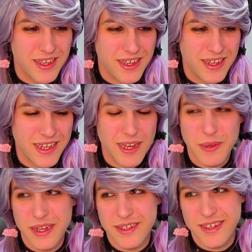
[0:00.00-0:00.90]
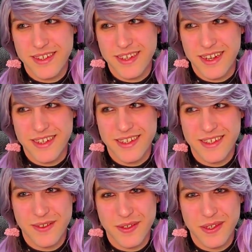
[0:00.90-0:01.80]
yeah, well, as I said, it's
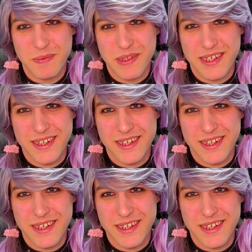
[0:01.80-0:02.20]
going to be